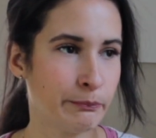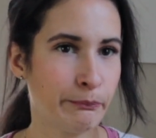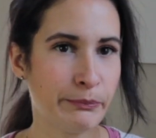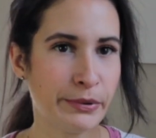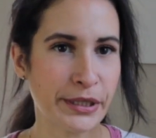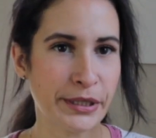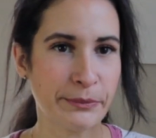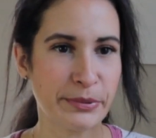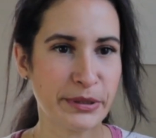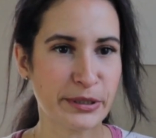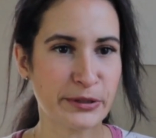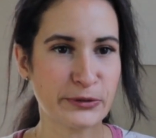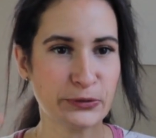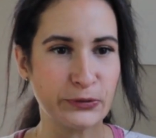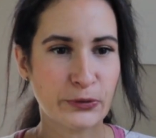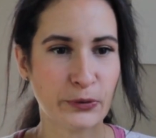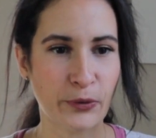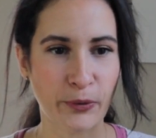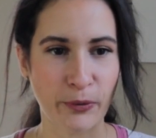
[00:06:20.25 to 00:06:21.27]
big
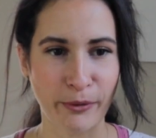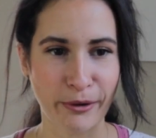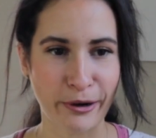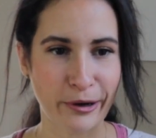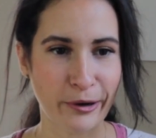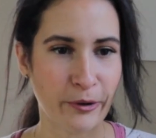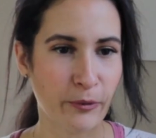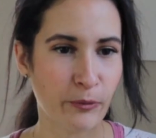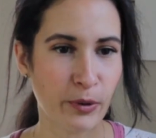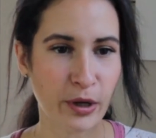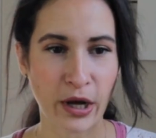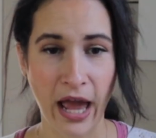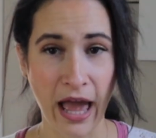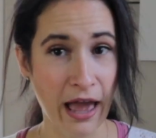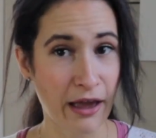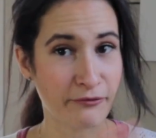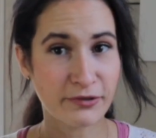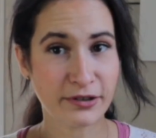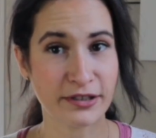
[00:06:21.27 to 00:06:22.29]
store with
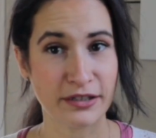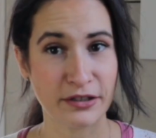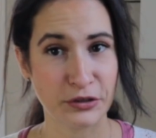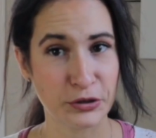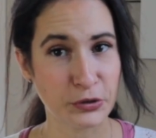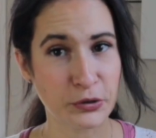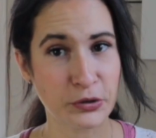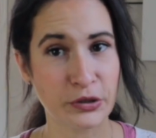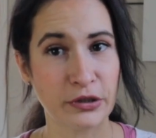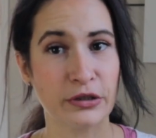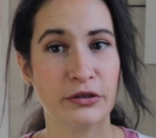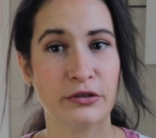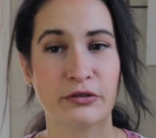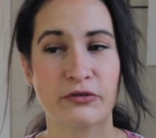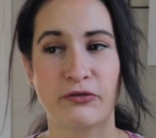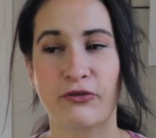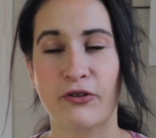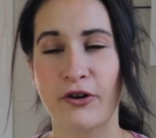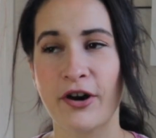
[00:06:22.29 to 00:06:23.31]
everything you could
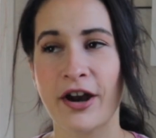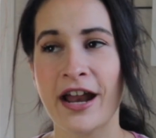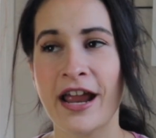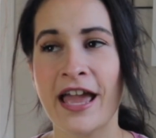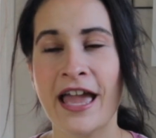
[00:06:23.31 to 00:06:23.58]
look for.